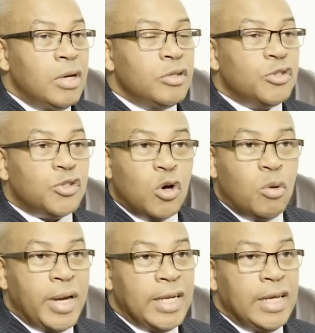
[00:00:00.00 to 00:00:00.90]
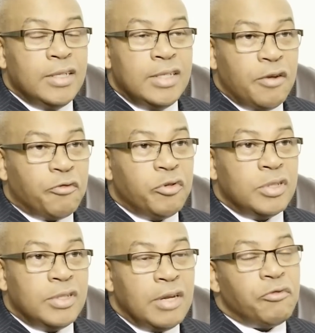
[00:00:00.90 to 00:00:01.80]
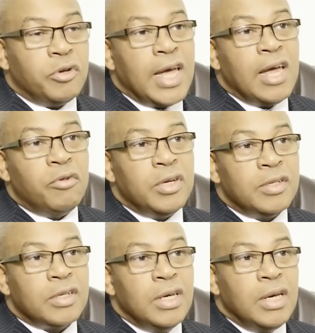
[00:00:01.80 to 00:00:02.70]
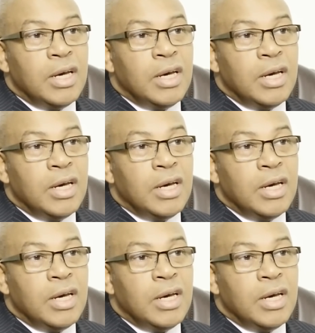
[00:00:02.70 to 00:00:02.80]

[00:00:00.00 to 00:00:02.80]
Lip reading: so many different areas.